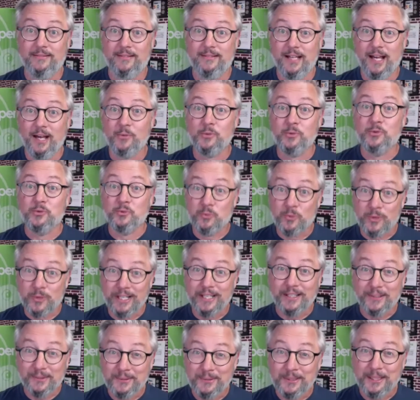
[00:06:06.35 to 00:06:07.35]
I was
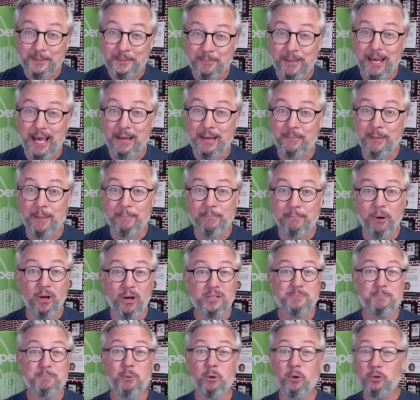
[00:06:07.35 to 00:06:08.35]
really, really bad. My
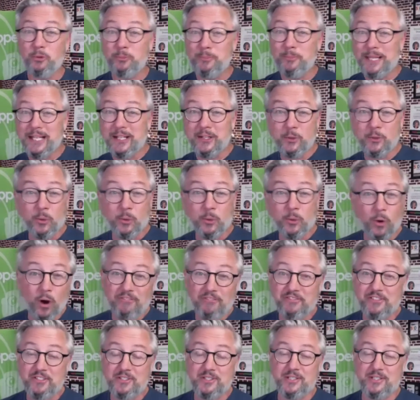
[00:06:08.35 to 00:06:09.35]
boss pulled me into her
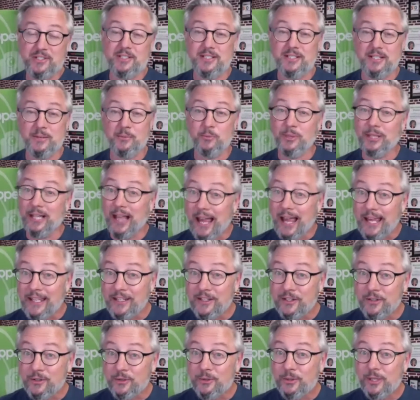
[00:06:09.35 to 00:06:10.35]
office and said, We like
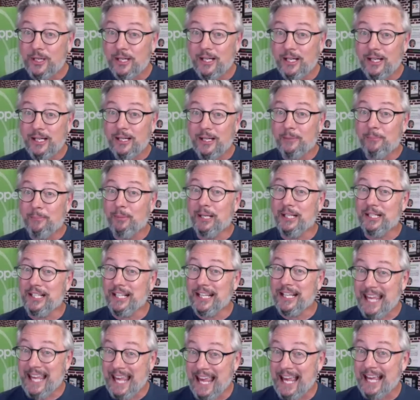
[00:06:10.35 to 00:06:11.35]
you, but you
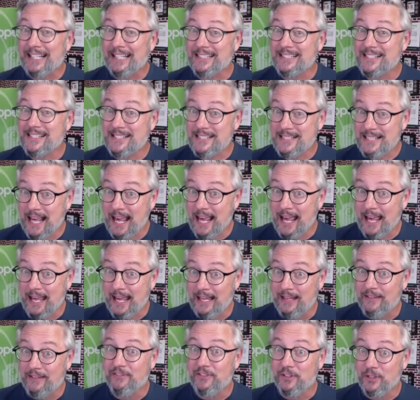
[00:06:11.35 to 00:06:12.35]
can't stay
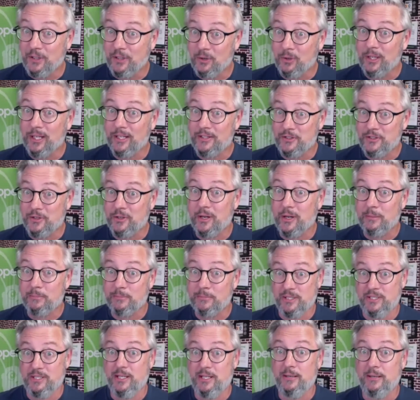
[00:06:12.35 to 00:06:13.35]
if you don't get your
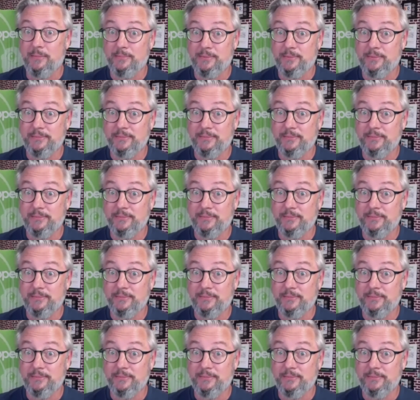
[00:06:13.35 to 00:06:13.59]
numbers up.